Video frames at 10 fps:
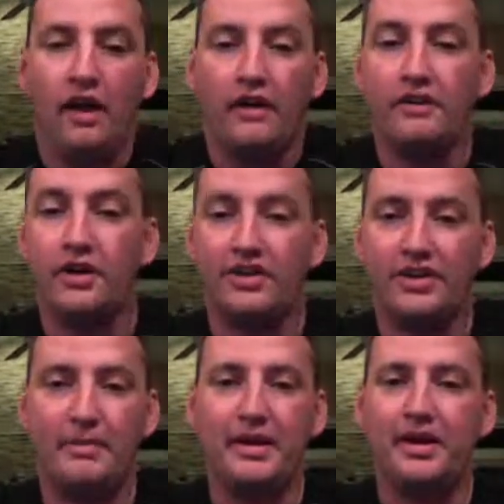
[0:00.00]
First
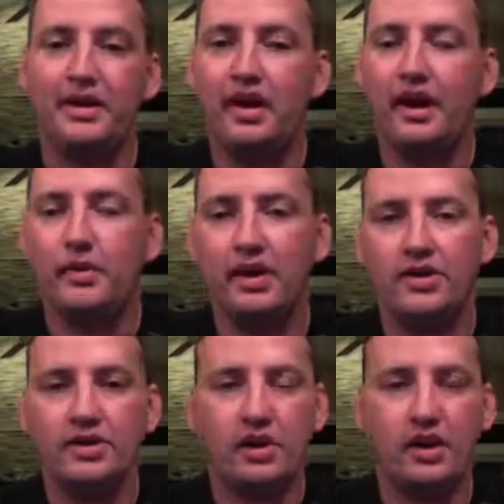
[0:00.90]
up here, I want to
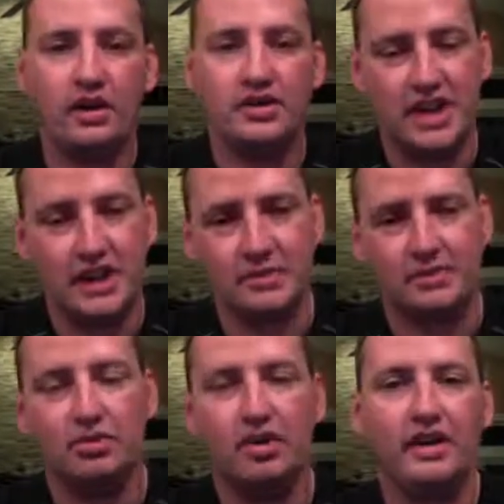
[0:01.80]
do our shameless
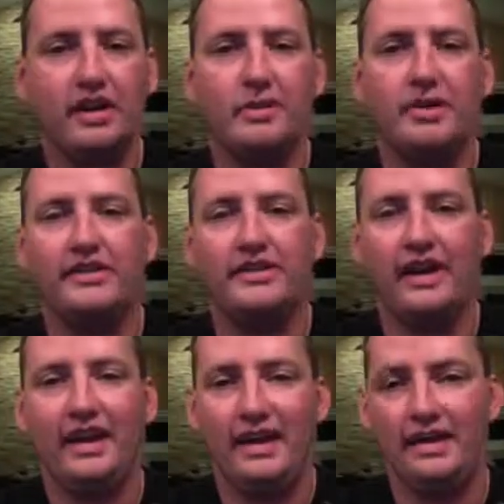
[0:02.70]
plug, and I want to say,
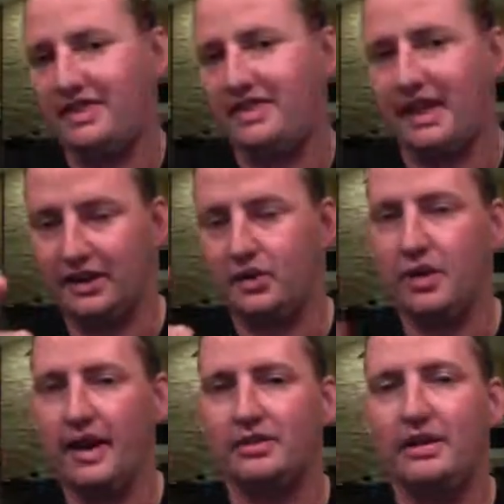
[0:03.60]
hey, thank you,
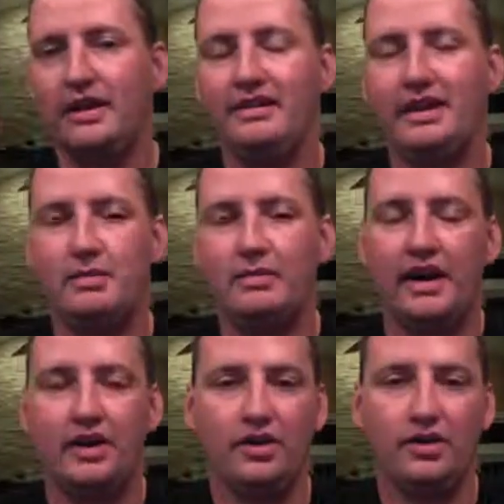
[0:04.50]
Rackspace. They
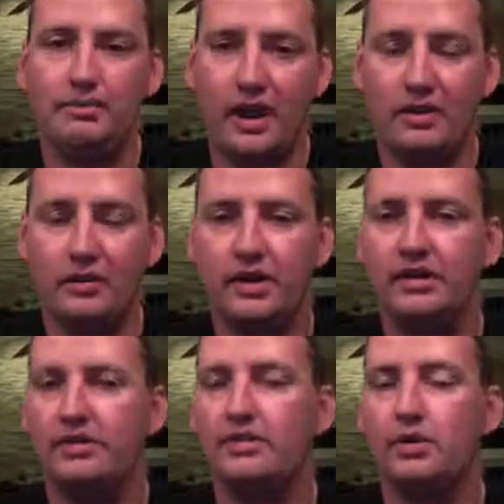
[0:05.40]
provide all the bandwidth
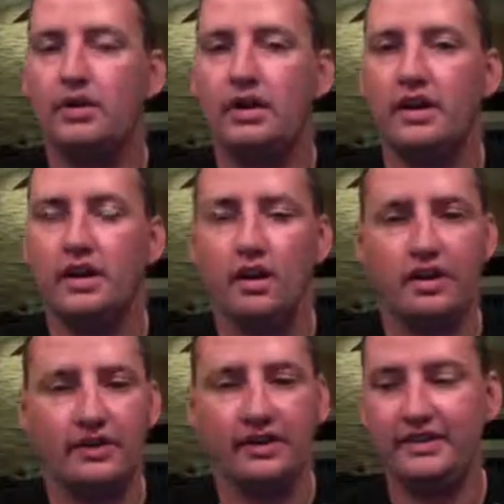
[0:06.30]
for
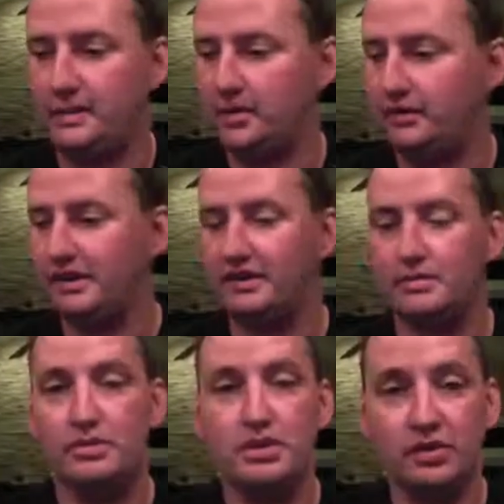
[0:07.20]
all of this. They provide the
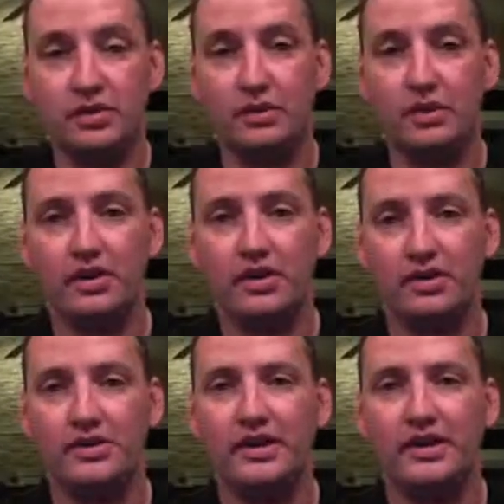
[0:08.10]
computers that we are
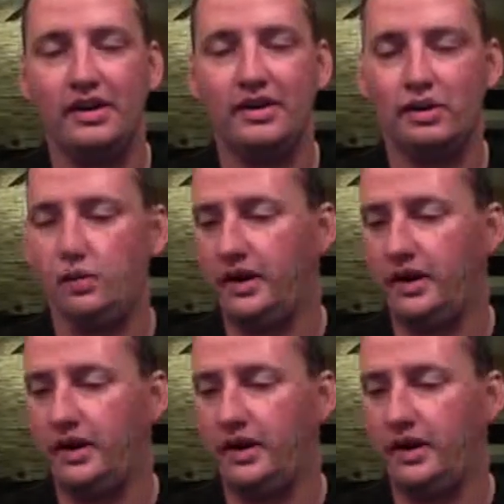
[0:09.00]
using here,